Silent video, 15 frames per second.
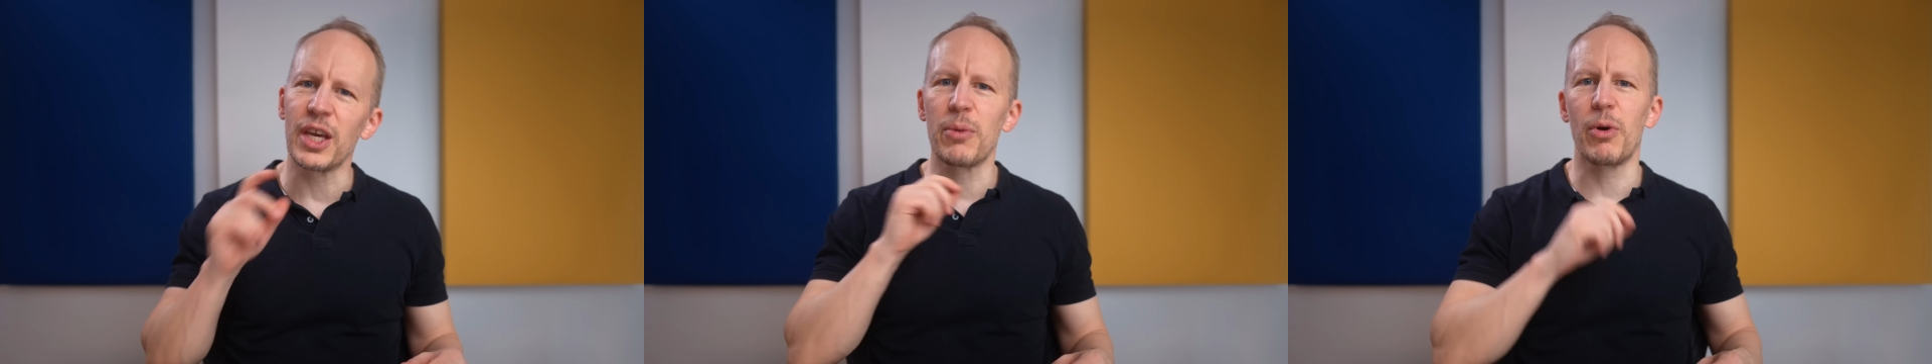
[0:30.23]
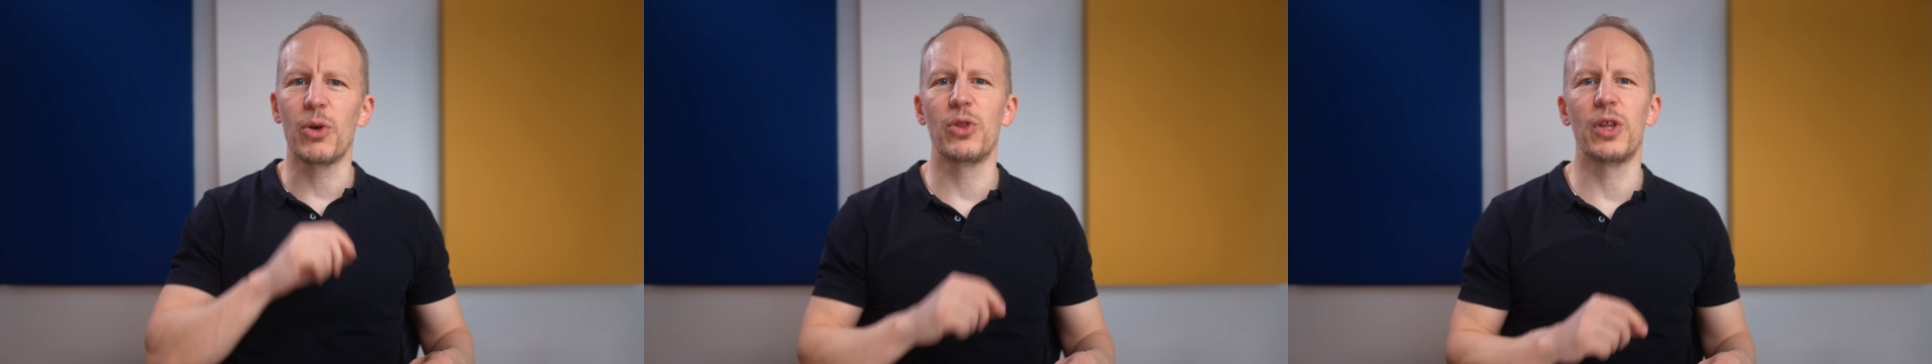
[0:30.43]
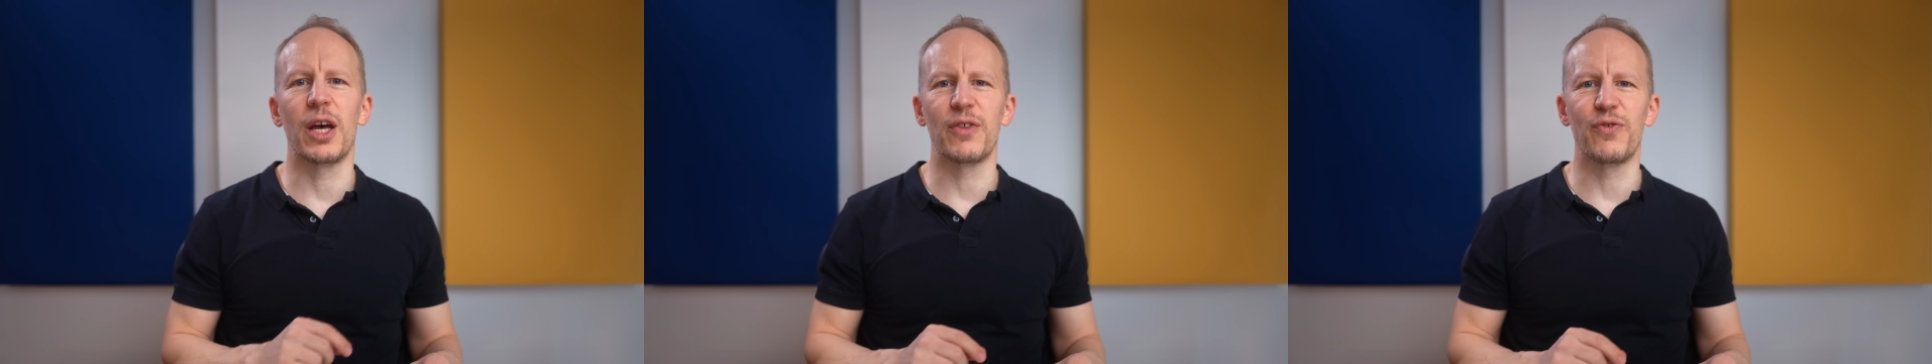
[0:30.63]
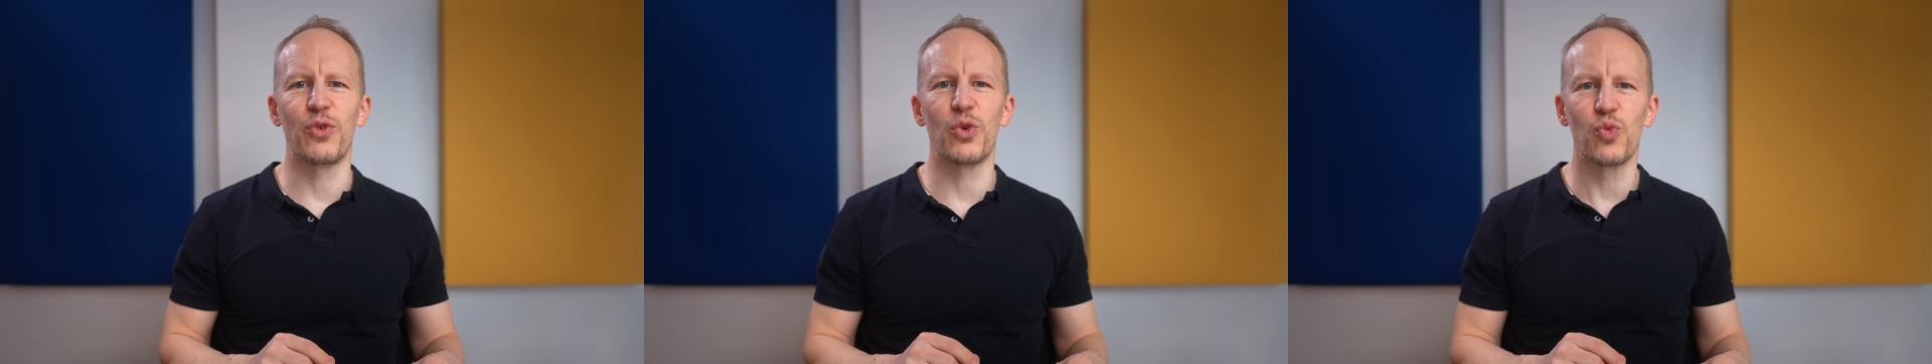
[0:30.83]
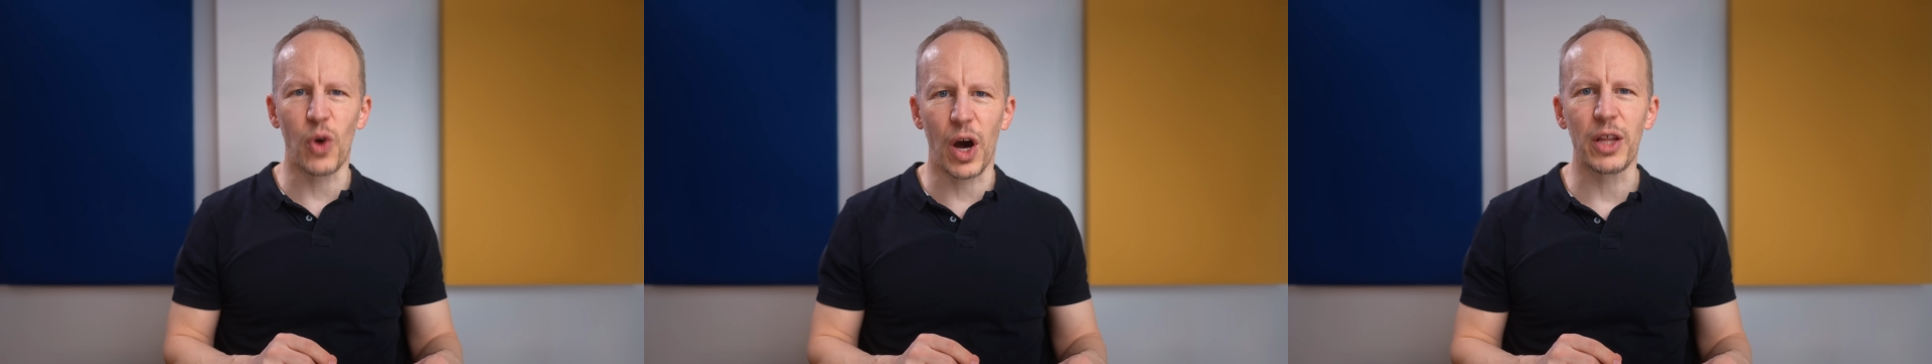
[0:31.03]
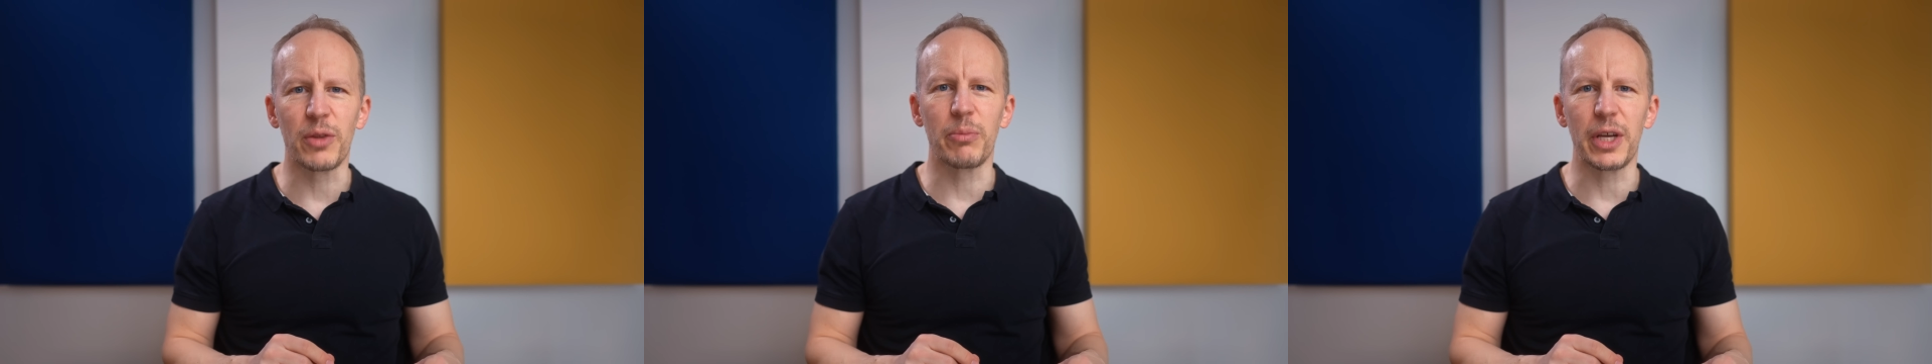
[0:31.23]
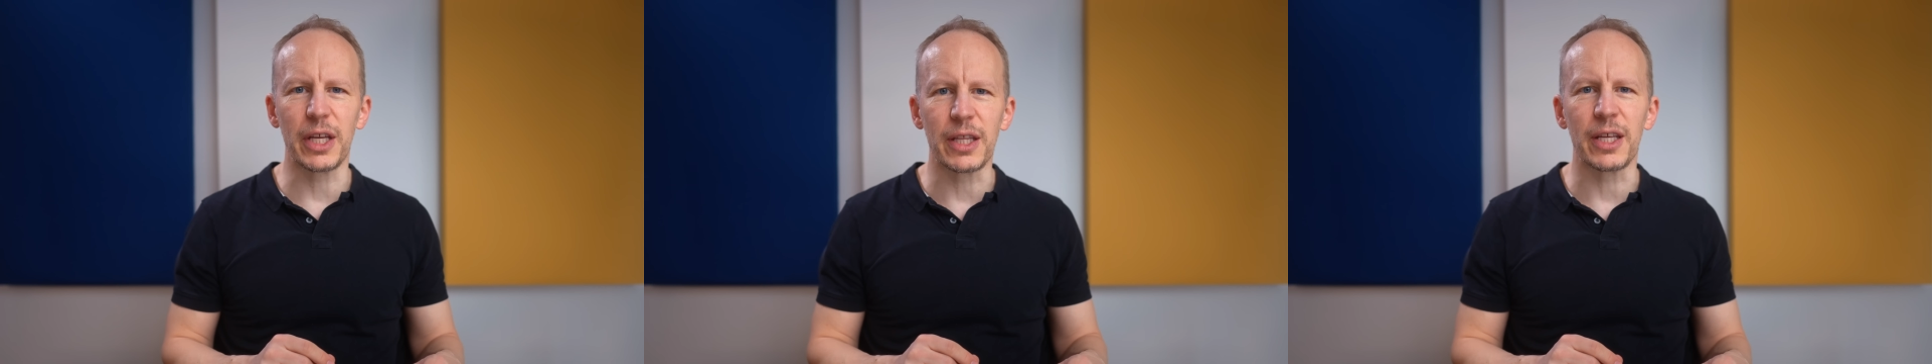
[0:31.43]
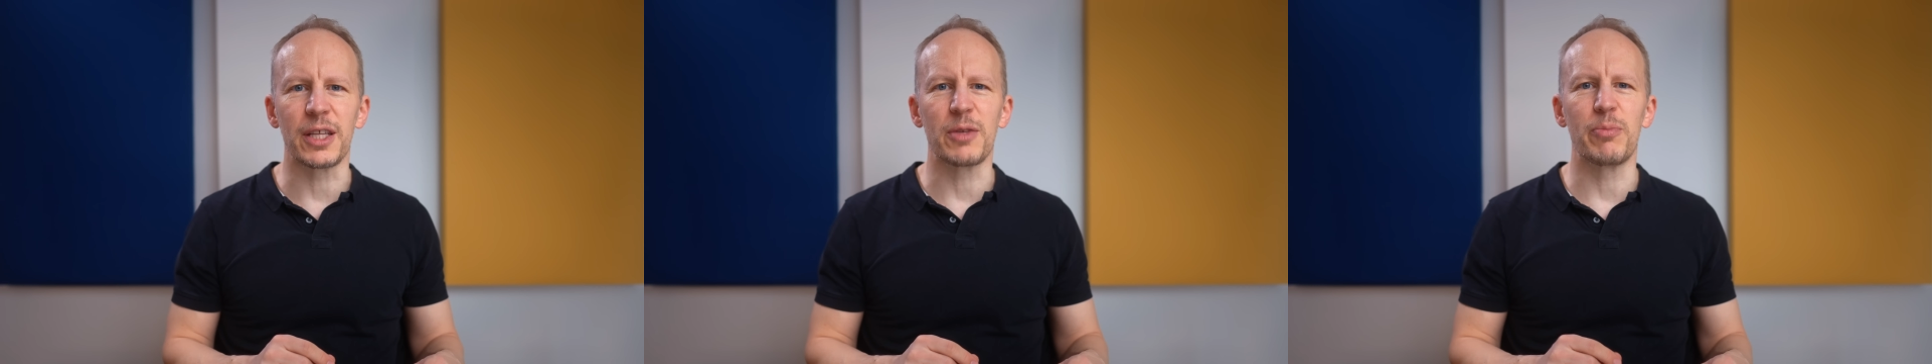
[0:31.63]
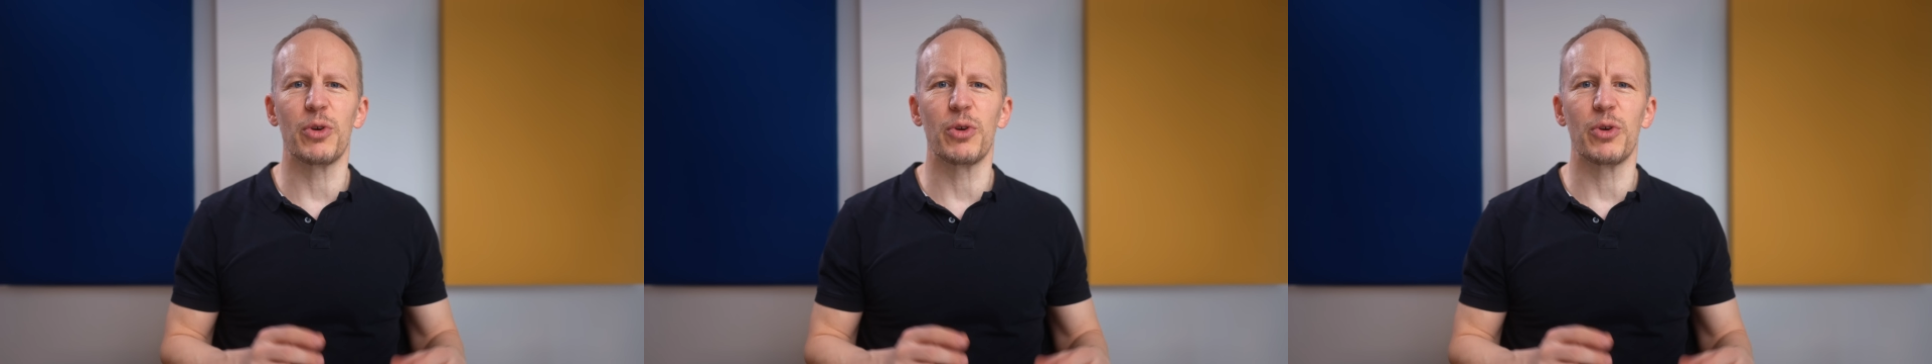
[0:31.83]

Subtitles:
about that for 1 minute.